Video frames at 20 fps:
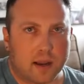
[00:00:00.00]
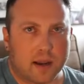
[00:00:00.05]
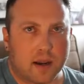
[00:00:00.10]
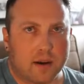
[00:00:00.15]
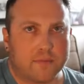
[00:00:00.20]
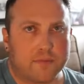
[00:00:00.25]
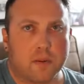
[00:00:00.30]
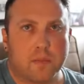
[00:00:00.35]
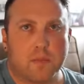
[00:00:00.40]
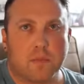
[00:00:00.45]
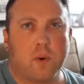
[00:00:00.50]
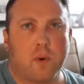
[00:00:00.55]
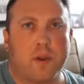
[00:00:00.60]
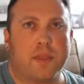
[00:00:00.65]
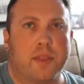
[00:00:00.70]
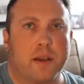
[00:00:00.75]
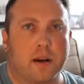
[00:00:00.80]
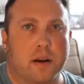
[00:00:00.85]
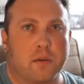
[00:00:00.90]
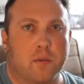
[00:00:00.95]
from when
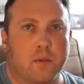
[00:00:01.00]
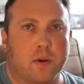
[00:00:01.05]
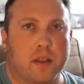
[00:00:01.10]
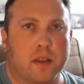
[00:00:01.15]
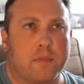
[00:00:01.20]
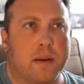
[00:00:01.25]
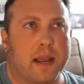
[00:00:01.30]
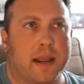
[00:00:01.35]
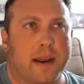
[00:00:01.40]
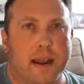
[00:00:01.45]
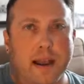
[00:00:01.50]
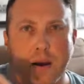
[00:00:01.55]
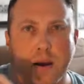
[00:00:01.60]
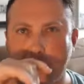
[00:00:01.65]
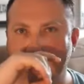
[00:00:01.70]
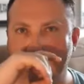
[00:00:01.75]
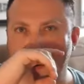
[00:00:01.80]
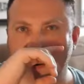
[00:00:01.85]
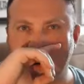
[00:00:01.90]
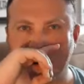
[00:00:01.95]
they're paid
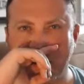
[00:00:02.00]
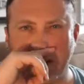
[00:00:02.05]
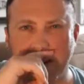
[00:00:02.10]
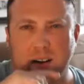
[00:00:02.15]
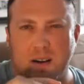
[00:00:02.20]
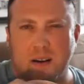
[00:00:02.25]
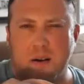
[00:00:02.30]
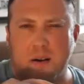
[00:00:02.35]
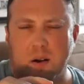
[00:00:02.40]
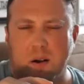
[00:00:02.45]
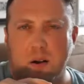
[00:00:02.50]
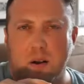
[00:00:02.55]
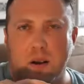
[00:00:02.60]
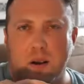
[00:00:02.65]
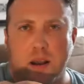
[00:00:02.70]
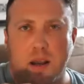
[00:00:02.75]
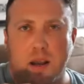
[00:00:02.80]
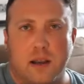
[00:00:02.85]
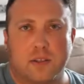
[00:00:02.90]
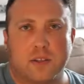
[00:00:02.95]
out.
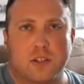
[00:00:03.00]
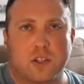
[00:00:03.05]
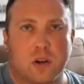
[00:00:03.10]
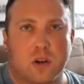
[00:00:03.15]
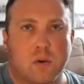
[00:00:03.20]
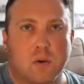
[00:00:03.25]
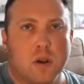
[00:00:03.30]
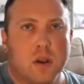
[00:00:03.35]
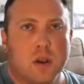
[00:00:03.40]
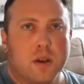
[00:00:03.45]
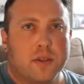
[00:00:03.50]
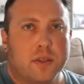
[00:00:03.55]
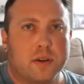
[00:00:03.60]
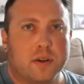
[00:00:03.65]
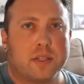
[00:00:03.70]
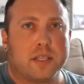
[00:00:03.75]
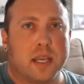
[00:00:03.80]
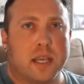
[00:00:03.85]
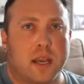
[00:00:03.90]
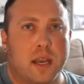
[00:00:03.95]
So
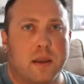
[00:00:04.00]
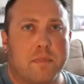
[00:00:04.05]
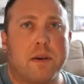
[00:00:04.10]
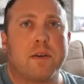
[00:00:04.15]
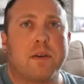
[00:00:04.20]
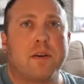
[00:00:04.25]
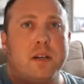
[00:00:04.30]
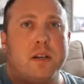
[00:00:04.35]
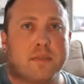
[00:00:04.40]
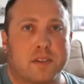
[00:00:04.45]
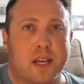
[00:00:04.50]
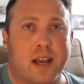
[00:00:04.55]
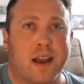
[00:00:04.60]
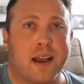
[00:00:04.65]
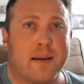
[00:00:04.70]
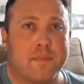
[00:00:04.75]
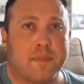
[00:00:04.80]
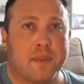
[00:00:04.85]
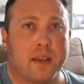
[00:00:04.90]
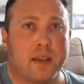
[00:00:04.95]
there's a period of
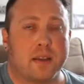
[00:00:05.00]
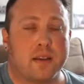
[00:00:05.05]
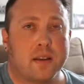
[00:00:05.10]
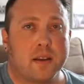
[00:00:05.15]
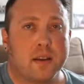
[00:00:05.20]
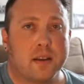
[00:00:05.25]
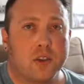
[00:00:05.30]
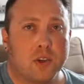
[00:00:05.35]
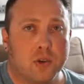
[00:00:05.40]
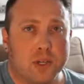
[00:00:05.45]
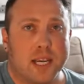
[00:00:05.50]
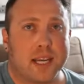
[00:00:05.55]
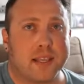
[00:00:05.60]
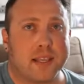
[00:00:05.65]
time that you take